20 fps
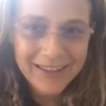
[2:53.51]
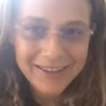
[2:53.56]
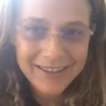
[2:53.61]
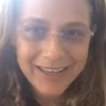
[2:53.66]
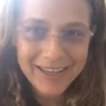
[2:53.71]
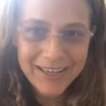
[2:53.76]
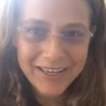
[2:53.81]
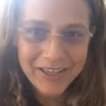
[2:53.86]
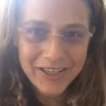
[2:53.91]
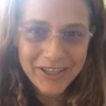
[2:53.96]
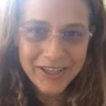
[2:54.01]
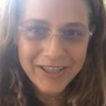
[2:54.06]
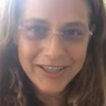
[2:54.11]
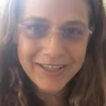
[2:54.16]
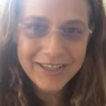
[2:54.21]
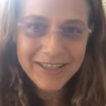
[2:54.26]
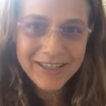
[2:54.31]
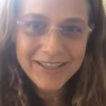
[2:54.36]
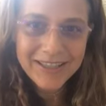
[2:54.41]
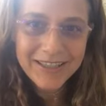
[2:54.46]

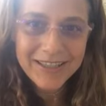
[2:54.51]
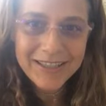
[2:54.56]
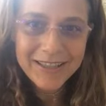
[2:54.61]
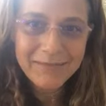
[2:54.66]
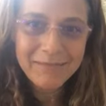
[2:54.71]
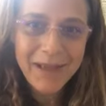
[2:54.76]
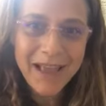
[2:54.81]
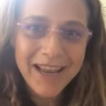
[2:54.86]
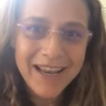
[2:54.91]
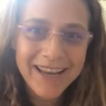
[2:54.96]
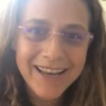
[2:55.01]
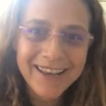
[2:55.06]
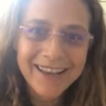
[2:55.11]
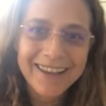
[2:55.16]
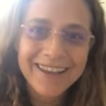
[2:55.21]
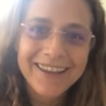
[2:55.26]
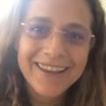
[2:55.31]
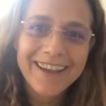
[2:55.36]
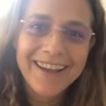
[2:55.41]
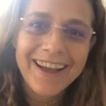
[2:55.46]
delicious smelling
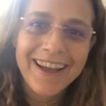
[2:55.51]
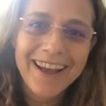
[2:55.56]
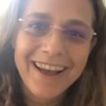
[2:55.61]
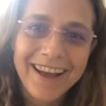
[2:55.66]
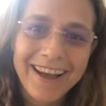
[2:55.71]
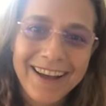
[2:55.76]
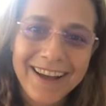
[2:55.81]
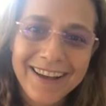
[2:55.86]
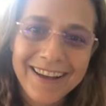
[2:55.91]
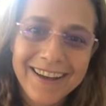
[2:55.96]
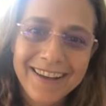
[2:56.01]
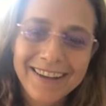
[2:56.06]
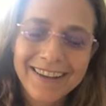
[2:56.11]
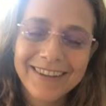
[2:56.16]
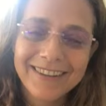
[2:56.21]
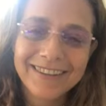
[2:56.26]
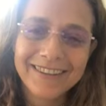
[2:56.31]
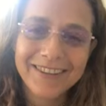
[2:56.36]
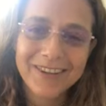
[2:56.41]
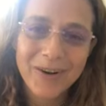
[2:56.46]

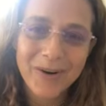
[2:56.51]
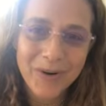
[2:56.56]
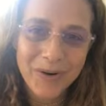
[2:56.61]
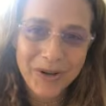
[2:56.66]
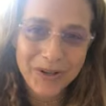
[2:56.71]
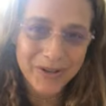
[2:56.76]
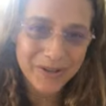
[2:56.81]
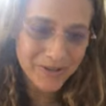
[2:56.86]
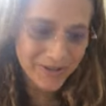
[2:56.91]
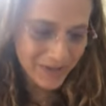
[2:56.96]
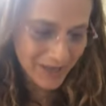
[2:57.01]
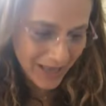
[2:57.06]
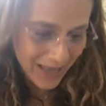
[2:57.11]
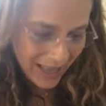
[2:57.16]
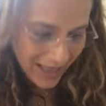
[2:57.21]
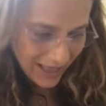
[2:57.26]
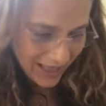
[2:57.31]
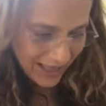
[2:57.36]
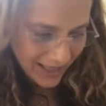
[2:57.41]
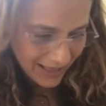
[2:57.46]
oils.
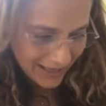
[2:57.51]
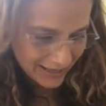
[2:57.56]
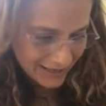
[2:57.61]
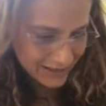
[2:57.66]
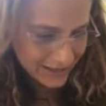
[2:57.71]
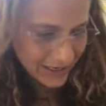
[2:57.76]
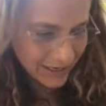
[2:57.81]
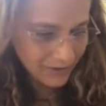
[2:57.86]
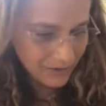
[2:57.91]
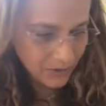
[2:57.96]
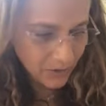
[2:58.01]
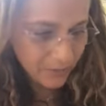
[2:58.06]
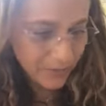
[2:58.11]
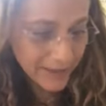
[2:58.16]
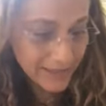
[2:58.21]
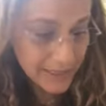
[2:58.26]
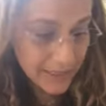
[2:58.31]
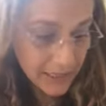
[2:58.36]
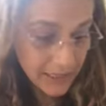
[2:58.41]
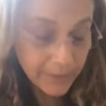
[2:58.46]
And so
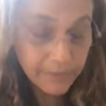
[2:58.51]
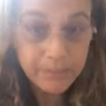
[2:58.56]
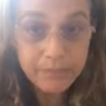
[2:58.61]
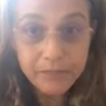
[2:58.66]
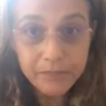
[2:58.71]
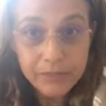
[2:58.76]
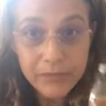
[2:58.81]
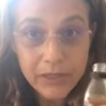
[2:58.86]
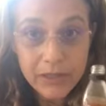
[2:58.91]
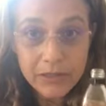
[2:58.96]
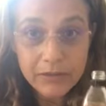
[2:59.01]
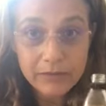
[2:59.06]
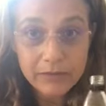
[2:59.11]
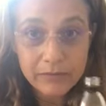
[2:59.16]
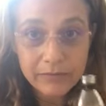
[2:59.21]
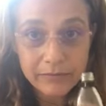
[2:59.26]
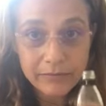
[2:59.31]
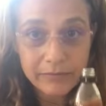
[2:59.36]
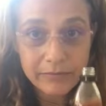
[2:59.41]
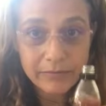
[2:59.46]
basically,
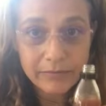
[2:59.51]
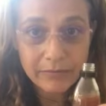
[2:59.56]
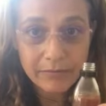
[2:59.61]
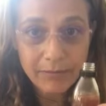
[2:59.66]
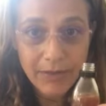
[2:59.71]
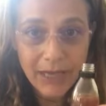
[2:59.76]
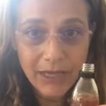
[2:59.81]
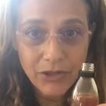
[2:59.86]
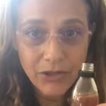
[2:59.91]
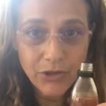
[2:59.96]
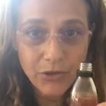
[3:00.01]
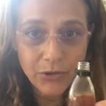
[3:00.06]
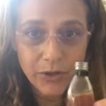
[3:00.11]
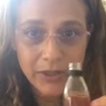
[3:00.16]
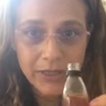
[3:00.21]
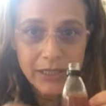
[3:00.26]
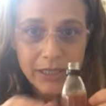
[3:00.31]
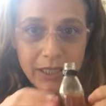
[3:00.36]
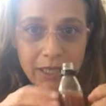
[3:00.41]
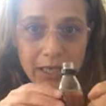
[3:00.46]
make it short
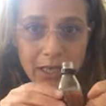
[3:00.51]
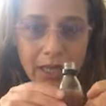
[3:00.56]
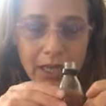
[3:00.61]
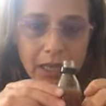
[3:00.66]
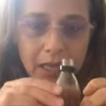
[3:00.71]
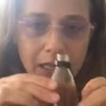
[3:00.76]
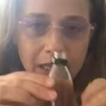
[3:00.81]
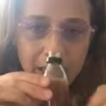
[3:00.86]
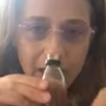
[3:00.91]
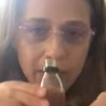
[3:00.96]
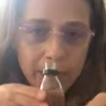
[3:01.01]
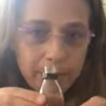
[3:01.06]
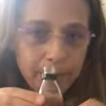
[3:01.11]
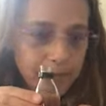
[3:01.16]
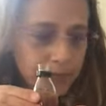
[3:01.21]
here.